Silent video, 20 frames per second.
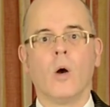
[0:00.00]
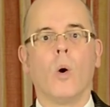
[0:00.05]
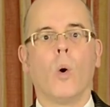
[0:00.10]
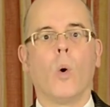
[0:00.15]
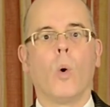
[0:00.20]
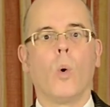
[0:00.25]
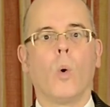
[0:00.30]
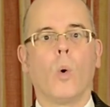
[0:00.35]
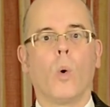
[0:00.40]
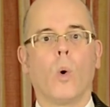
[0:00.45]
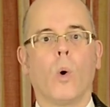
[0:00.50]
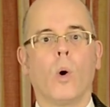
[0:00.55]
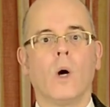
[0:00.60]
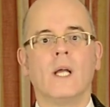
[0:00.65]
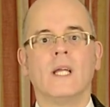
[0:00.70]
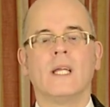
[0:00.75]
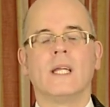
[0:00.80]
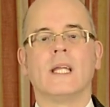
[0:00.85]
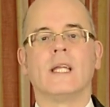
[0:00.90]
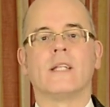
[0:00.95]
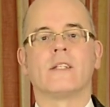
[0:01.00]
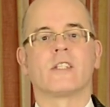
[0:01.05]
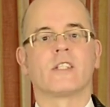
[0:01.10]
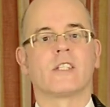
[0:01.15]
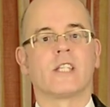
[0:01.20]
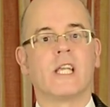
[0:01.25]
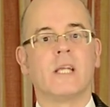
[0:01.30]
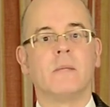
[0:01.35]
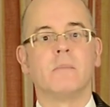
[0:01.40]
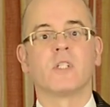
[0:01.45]
or "It
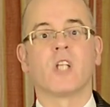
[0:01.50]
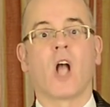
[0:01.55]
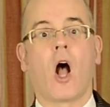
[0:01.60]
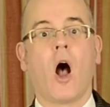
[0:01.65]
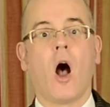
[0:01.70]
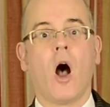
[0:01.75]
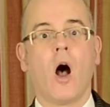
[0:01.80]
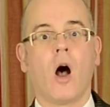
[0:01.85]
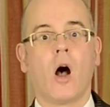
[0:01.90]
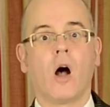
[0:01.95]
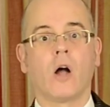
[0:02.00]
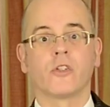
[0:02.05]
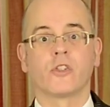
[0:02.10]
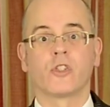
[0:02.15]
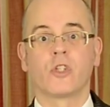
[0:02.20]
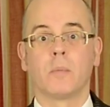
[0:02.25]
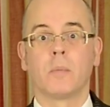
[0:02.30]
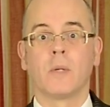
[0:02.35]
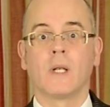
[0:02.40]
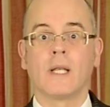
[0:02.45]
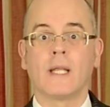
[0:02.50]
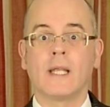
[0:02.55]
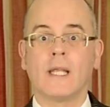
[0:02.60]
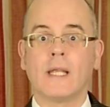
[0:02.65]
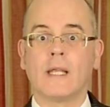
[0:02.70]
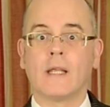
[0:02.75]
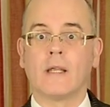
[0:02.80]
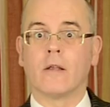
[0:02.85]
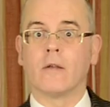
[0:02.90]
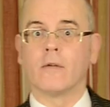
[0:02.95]
seems hard to
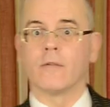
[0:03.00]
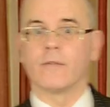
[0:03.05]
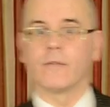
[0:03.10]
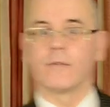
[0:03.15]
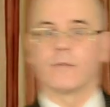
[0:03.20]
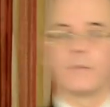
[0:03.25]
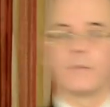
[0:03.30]
believe."